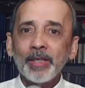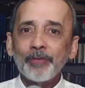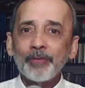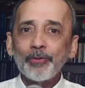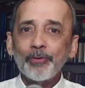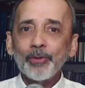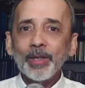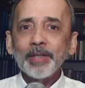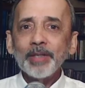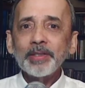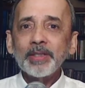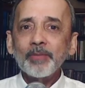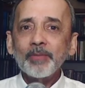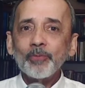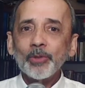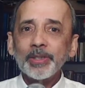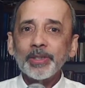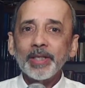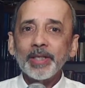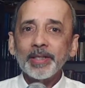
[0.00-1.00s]
you ask them
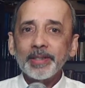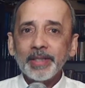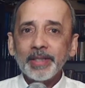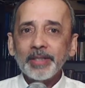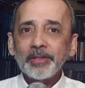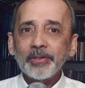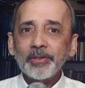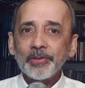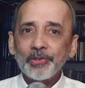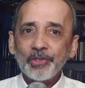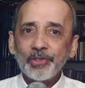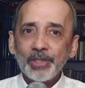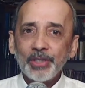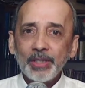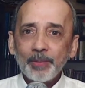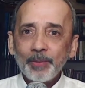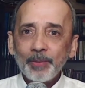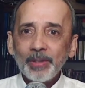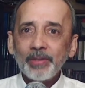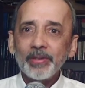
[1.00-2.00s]
what our debt to
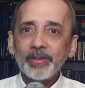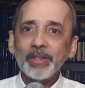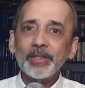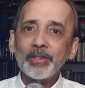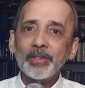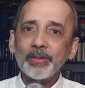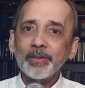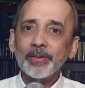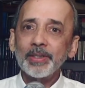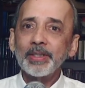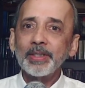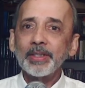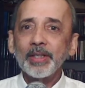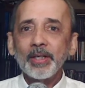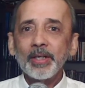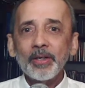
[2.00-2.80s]
GDP ratio is,